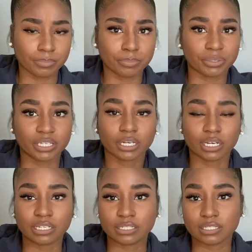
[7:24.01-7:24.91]

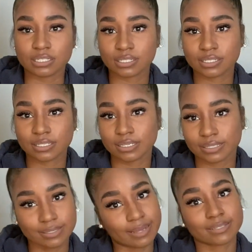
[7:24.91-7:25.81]
because
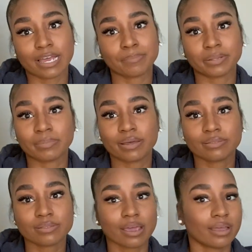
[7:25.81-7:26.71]
it's that time of the
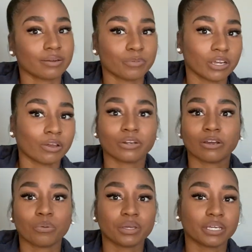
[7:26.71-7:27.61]
month, and we all know
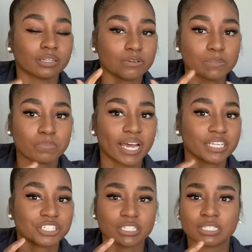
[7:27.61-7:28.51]
we get those
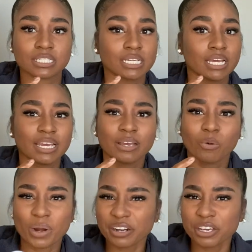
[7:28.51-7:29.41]
patches.
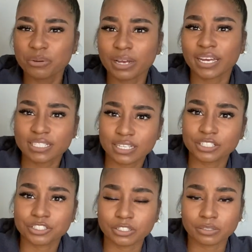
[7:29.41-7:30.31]
Where do you guys
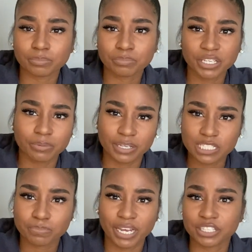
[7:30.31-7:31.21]
get your
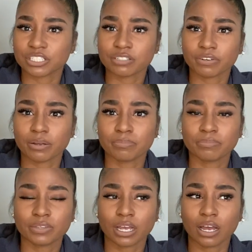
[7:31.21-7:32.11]
PMS patches from?
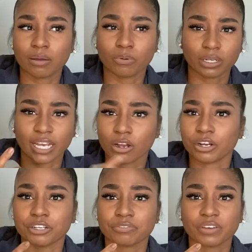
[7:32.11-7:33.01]
Or like on
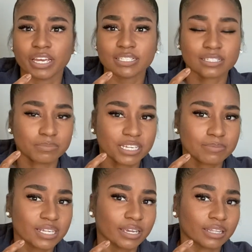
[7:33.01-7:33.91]
your face? Sometimes
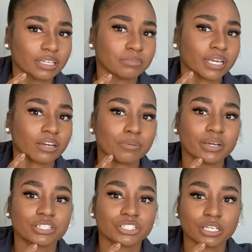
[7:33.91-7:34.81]
I get them like on my
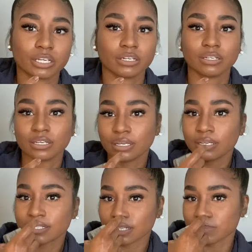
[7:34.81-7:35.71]
chin.
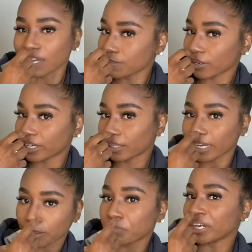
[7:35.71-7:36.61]
Sometimes I'll get like
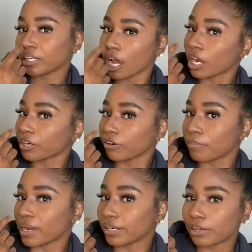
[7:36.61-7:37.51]
a big knocker on
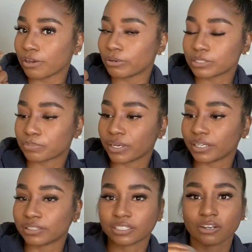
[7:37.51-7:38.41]
my nose, but
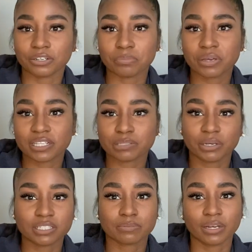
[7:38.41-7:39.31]
it all depends
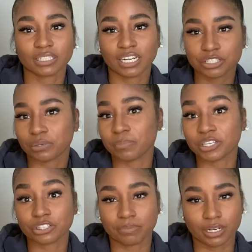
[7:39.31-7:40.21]
month to month, and I just want to make
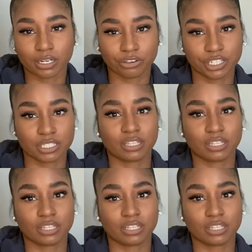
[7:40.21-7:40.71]
sure I'm not crazy